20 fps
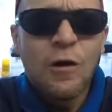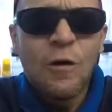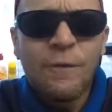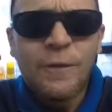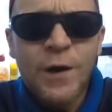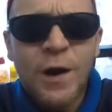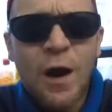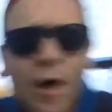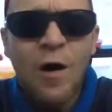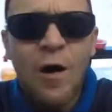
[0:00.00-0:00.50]

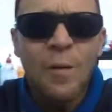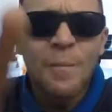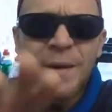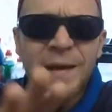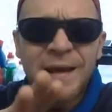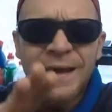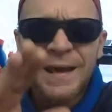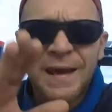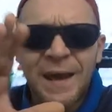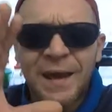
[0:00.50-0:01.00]
love and
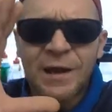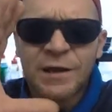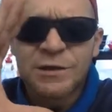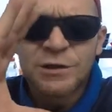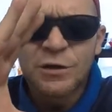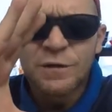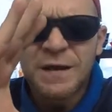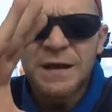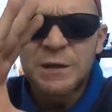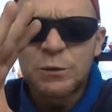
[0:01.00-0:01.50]
harmony
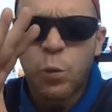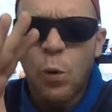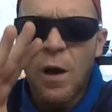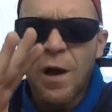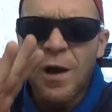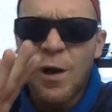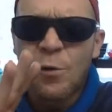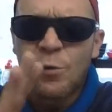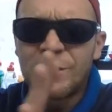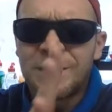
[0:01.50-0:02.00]
to this
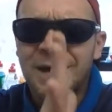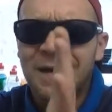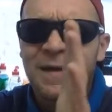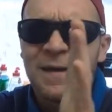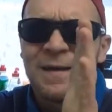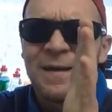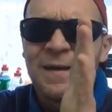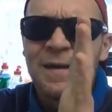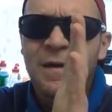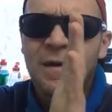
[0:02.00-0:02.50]
world.
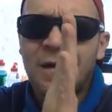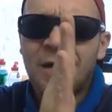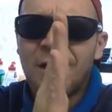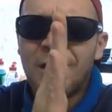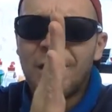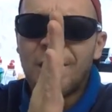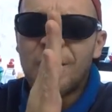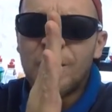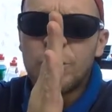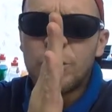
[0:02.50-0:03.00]

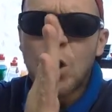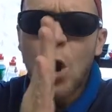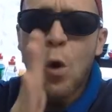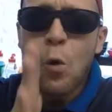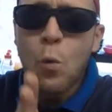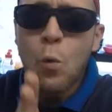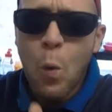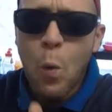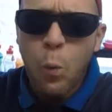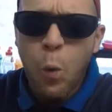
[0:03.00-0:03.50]

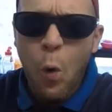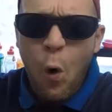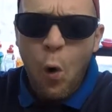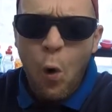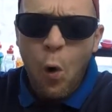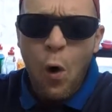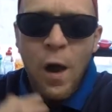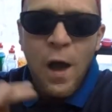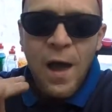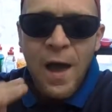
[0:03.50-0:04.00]
No
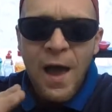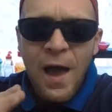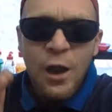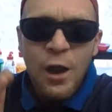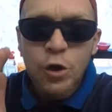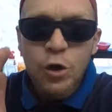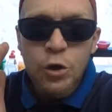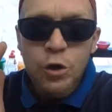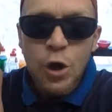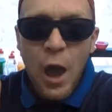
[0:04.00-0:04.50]
war.
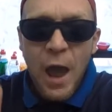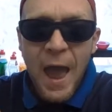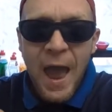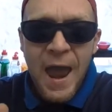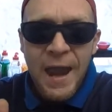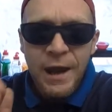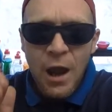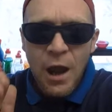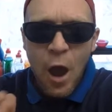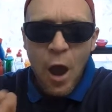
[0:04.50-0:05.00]

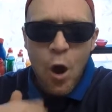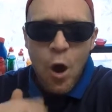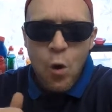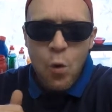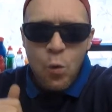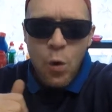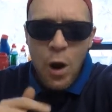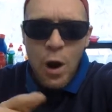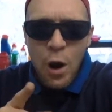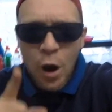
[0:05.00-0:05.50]

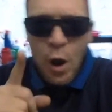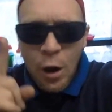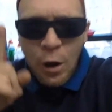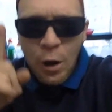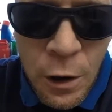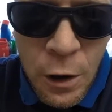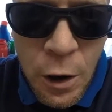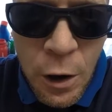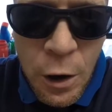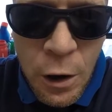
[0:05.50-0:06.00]
N-O.
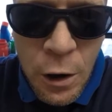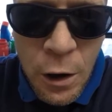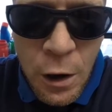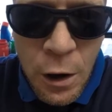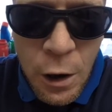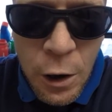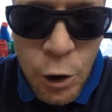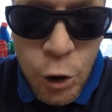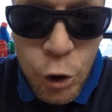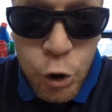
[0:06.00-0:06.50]

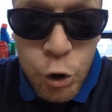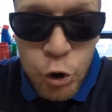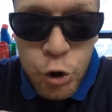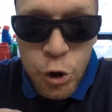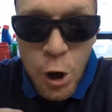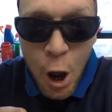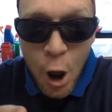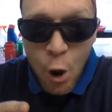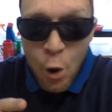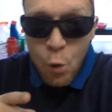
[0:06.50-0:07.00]

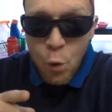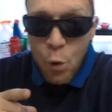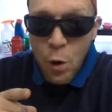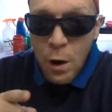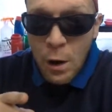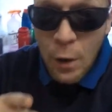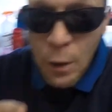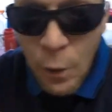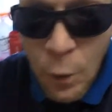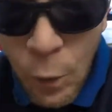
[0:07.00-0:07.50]
No
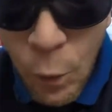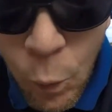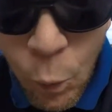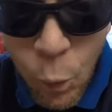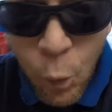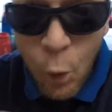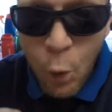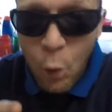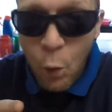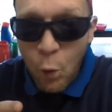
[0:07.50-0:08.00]

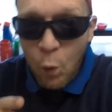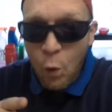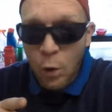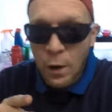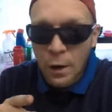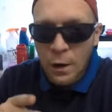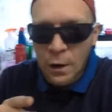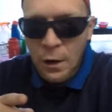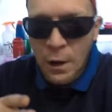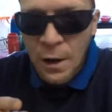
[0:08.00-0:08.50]
war.
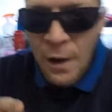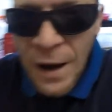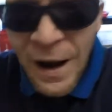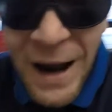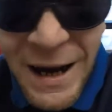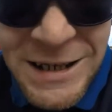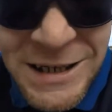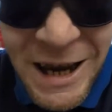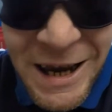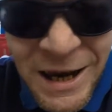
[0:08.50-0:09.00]

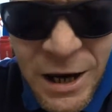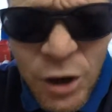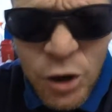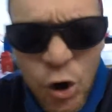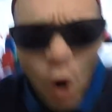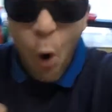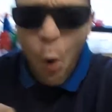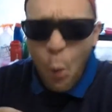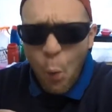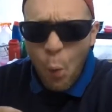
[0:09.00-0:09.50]
I say
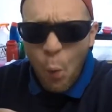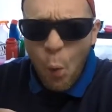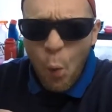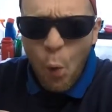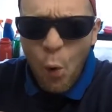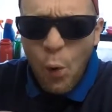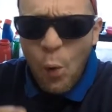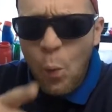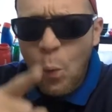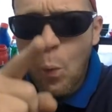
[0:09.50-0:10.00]
no
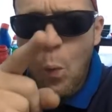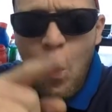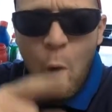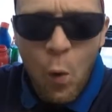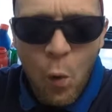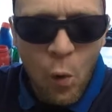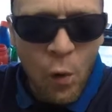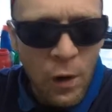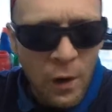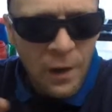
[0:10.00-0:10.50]

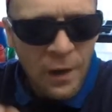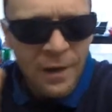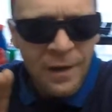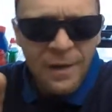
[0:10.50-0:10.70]
war.